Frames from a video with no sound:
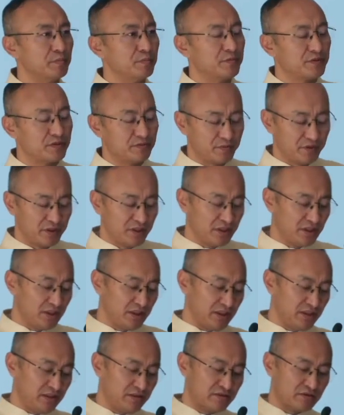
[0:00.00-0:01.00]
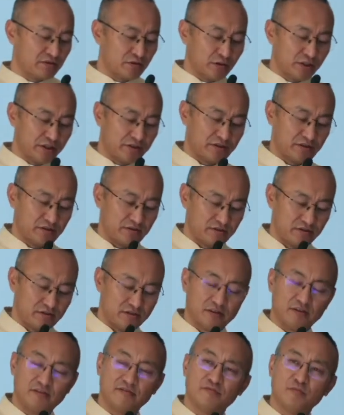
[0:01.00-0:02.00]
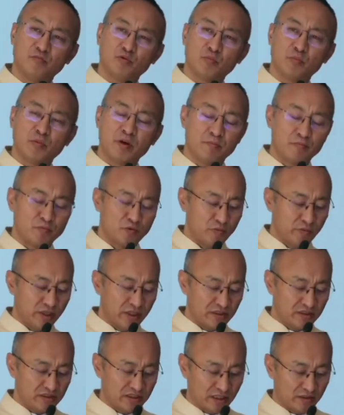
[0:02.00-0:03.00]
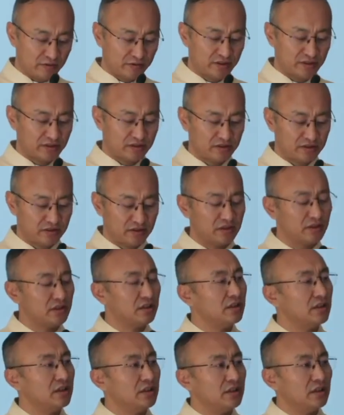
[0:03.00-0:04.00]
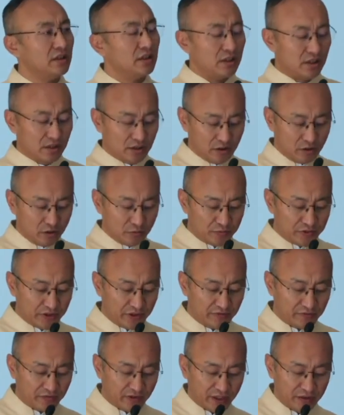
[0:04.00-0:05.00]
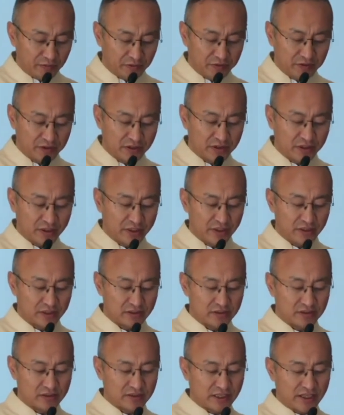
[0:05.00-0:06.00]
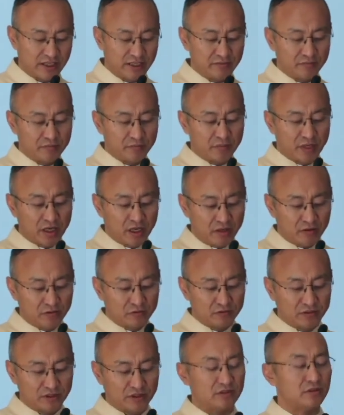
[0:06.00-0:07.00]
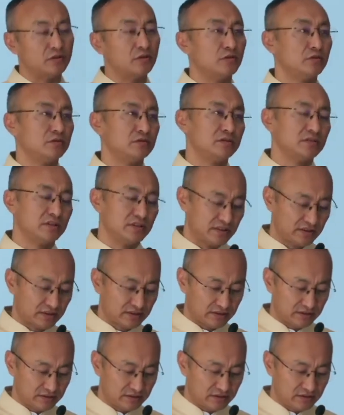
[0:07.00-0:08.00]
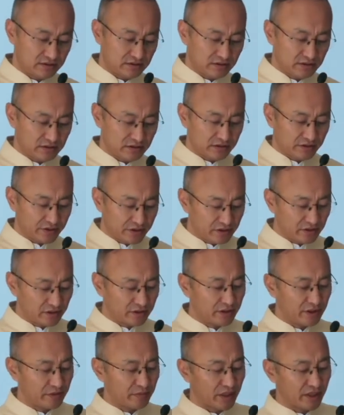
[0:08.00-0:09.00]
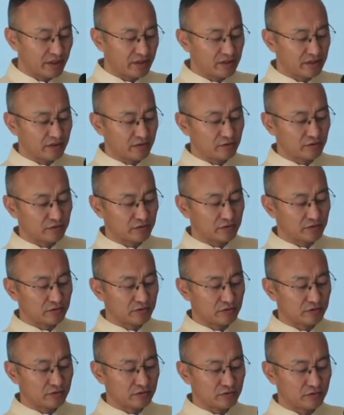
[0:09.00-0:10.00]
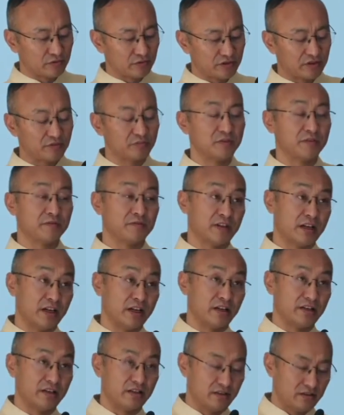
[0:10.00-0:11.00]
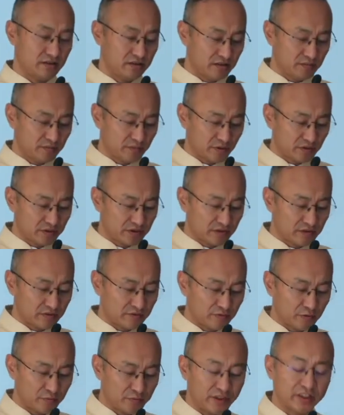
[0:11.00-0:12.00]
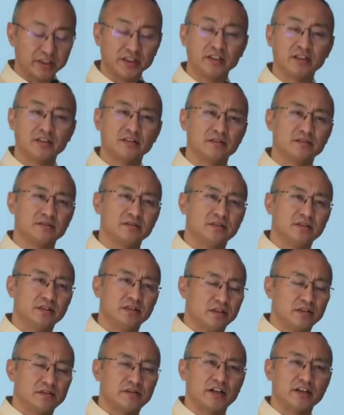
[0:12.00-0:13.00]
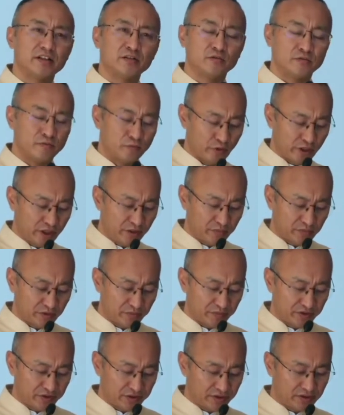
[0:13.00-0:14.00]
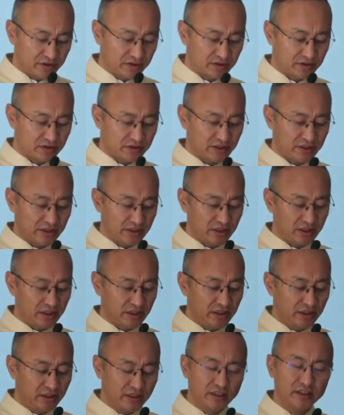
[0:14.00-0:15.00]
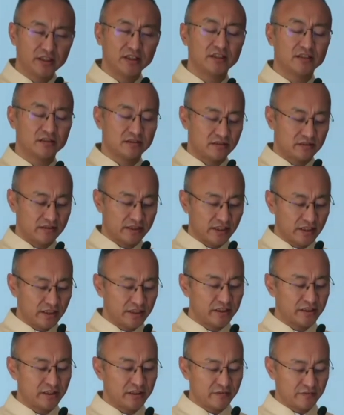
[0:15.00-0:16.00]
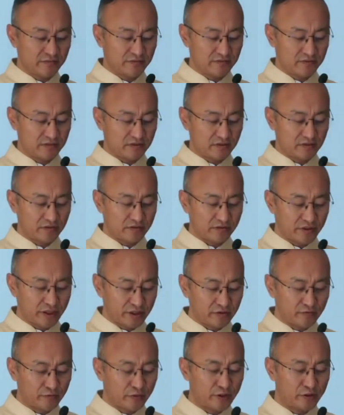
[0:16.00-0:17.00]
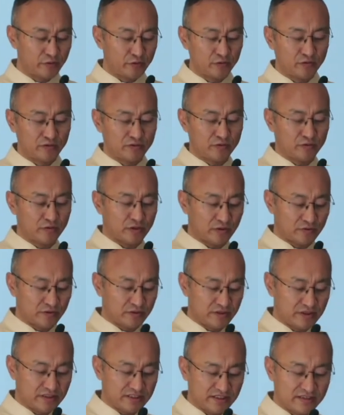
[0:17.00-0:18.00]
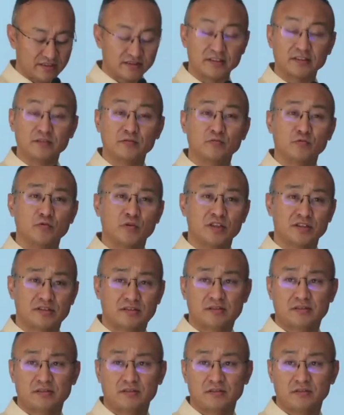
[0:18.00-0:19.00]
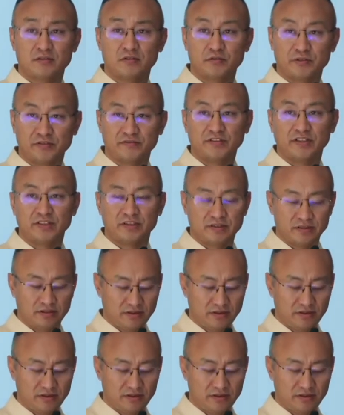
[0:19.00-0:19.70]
speedy installation of mobile towers, optic fiber in a time-bound and non-discretionary manner, and also to simplify the process of obtaining right-of-way permissions, the India Telegraph Right-of-Way Rules 2016 was notified.